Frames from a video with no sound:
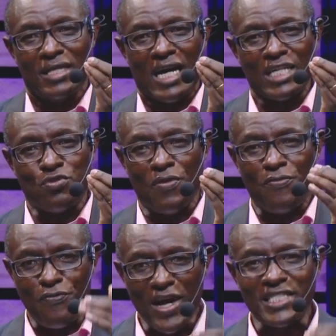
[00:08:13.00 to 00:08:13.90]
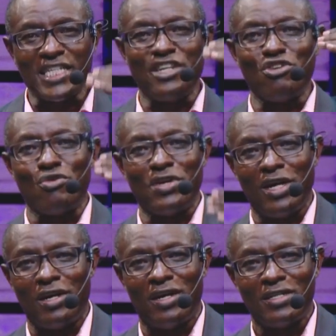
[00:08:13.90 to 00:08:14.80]
As we face a new
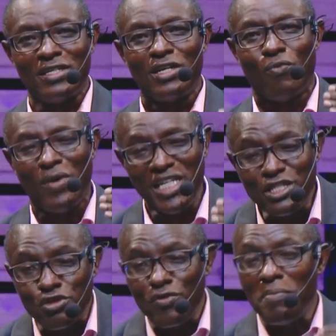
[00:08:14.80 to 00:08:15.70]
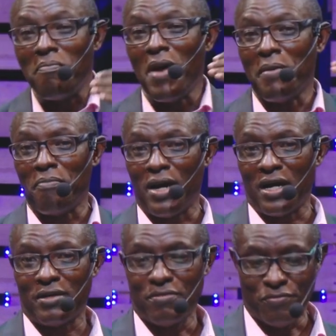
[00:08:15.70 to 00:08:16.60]
year, we need to
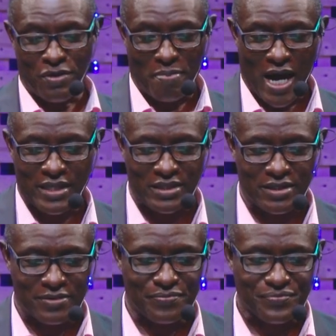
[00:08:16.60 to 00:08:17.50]
remember the past.